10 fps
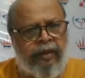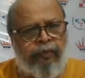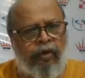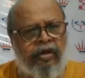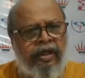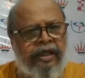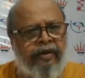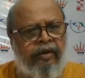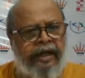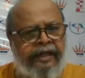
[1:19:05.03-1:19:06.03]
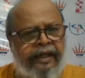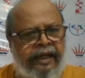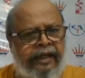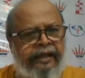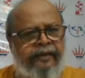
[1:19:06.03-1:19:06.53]
the pawn, you will attack
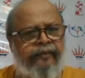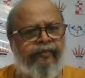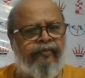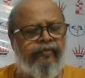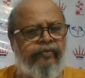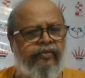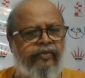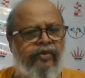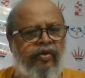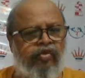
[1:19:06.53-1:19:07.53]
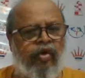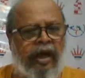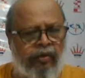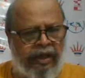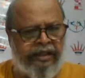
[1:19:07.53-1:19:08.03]
again. So
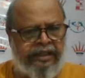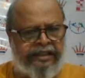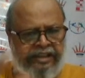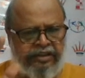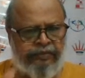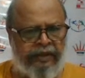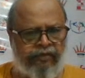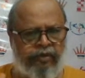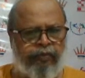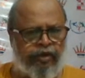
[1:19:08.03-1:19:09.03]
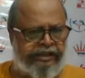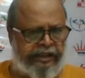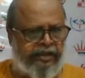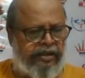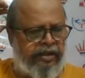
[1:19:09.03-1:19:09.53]
I want an assessment of the position.